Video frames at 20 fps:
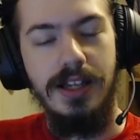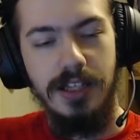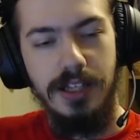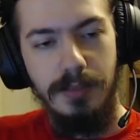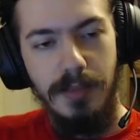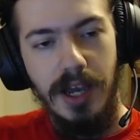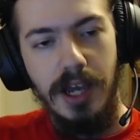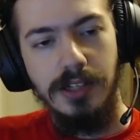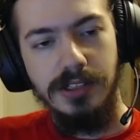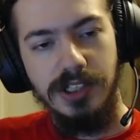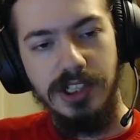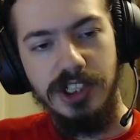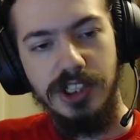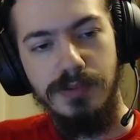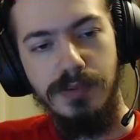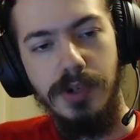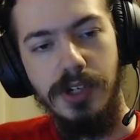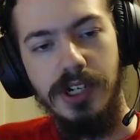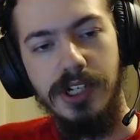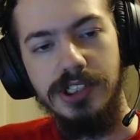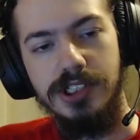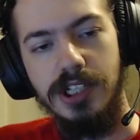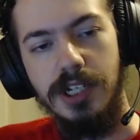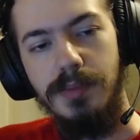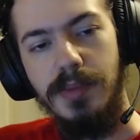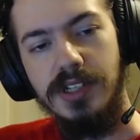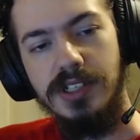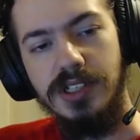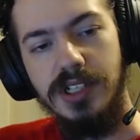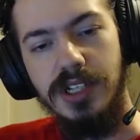the amount of experience I
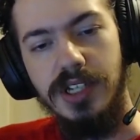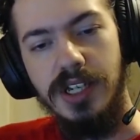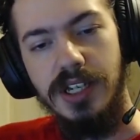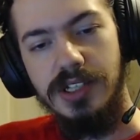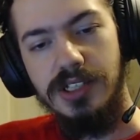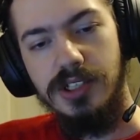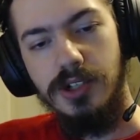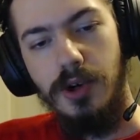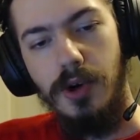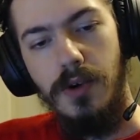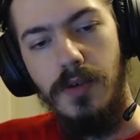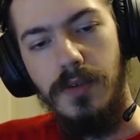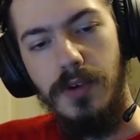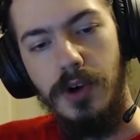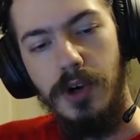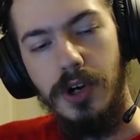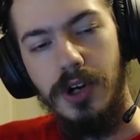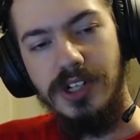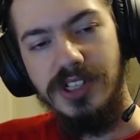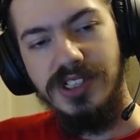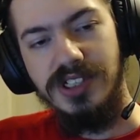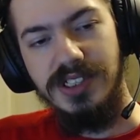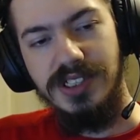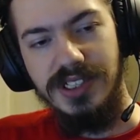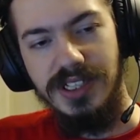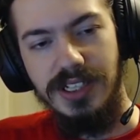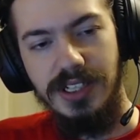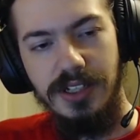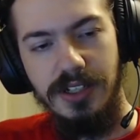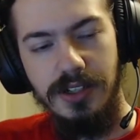basically get over a
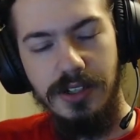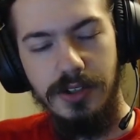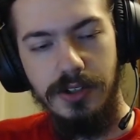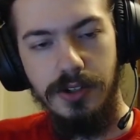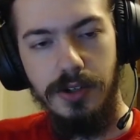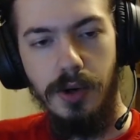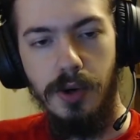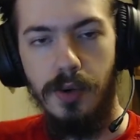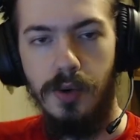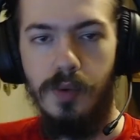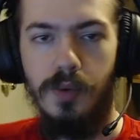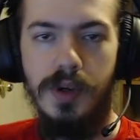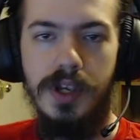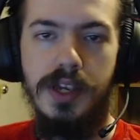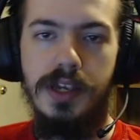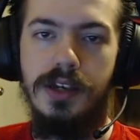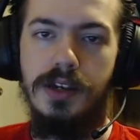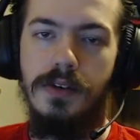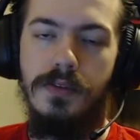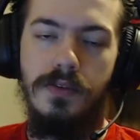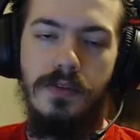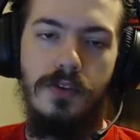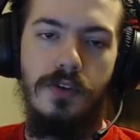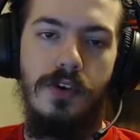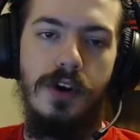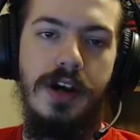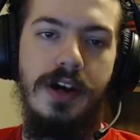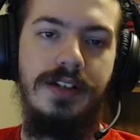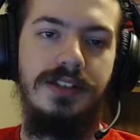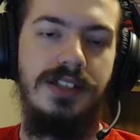single week of
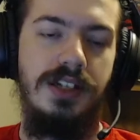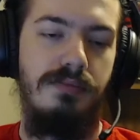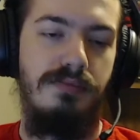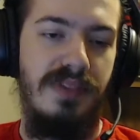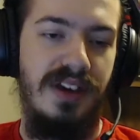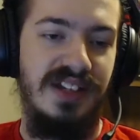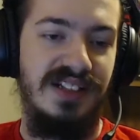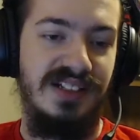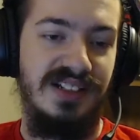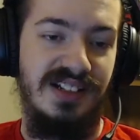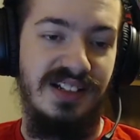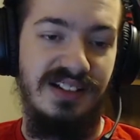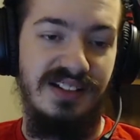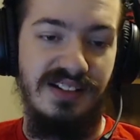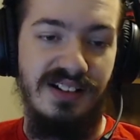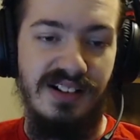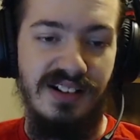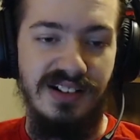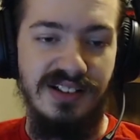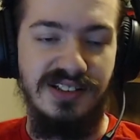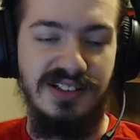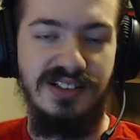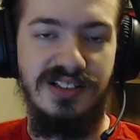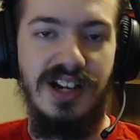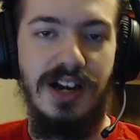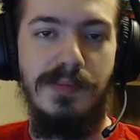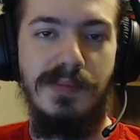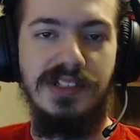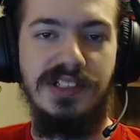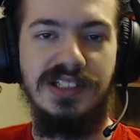grinding basically
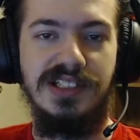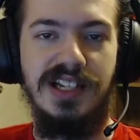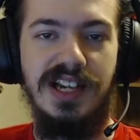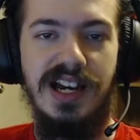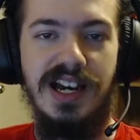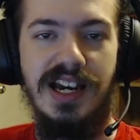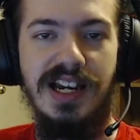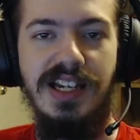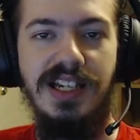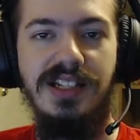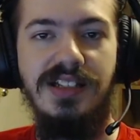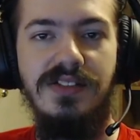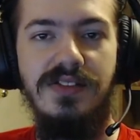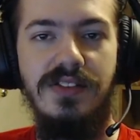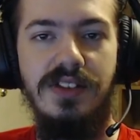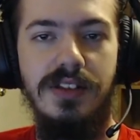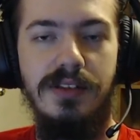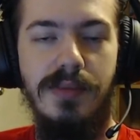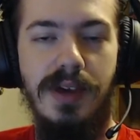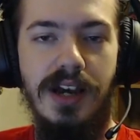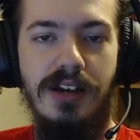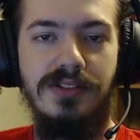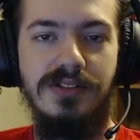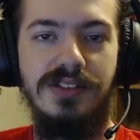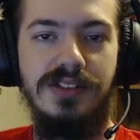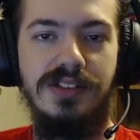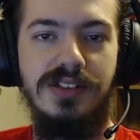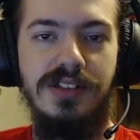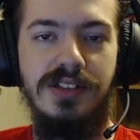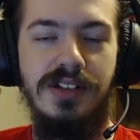non-stop is kind of the amount
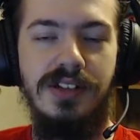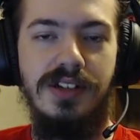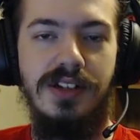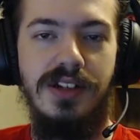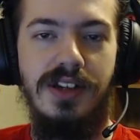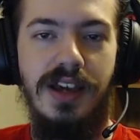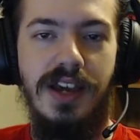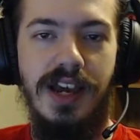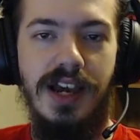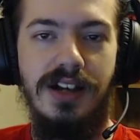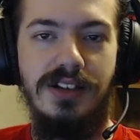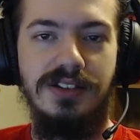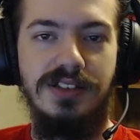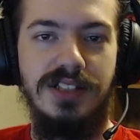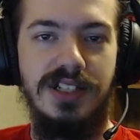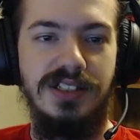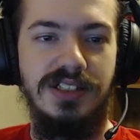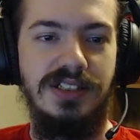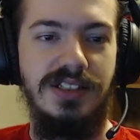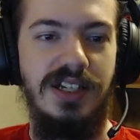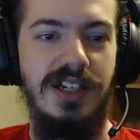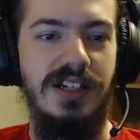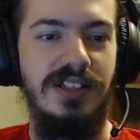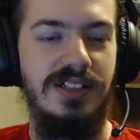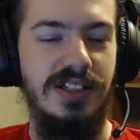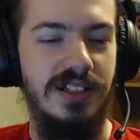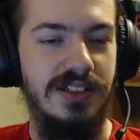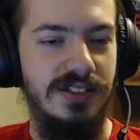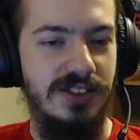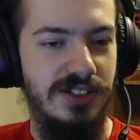ounce that's needed
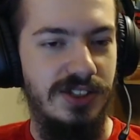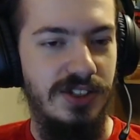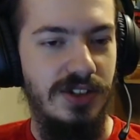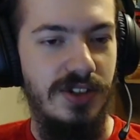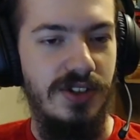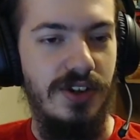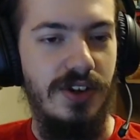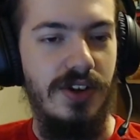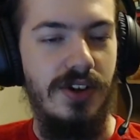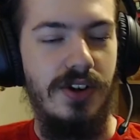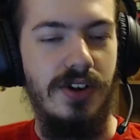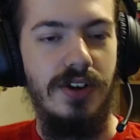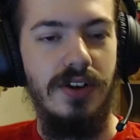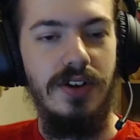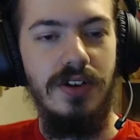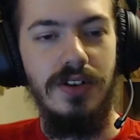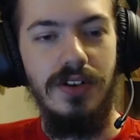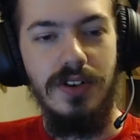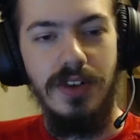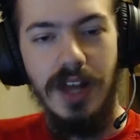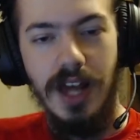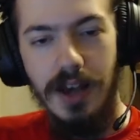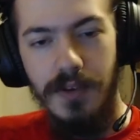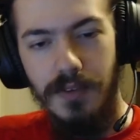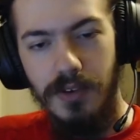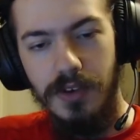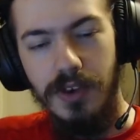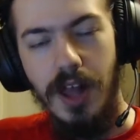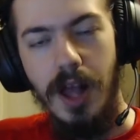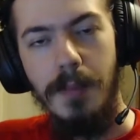to do
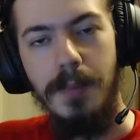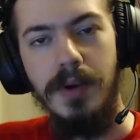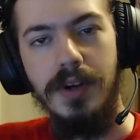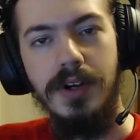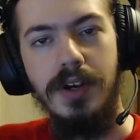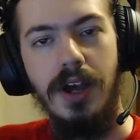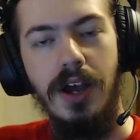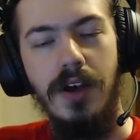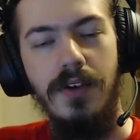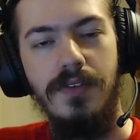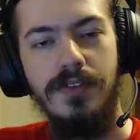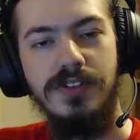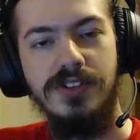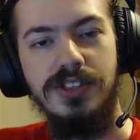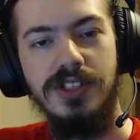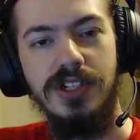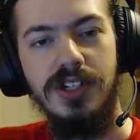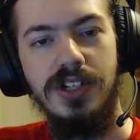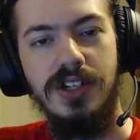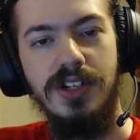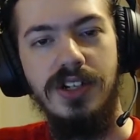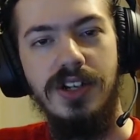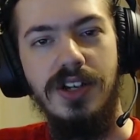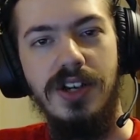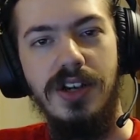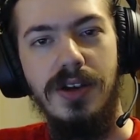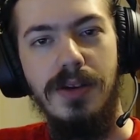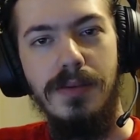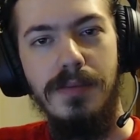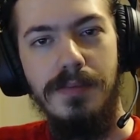level up enough to
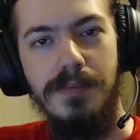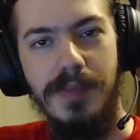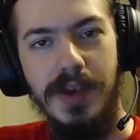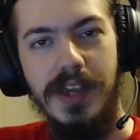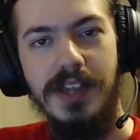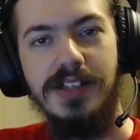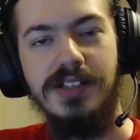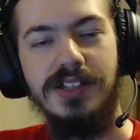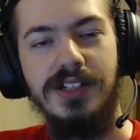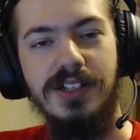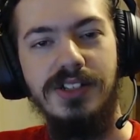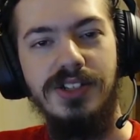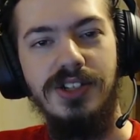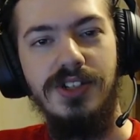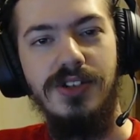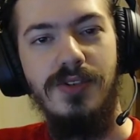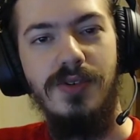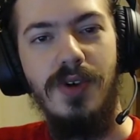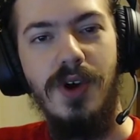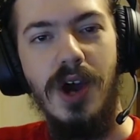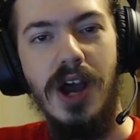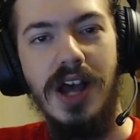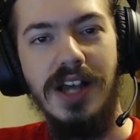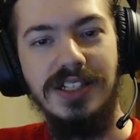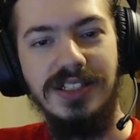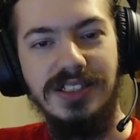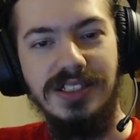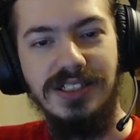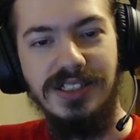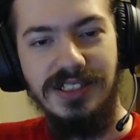basically do a
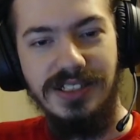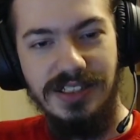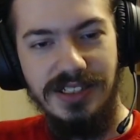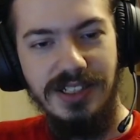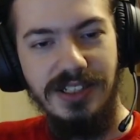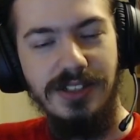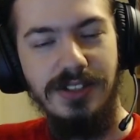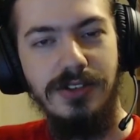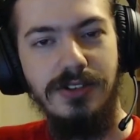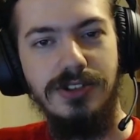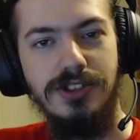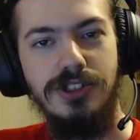single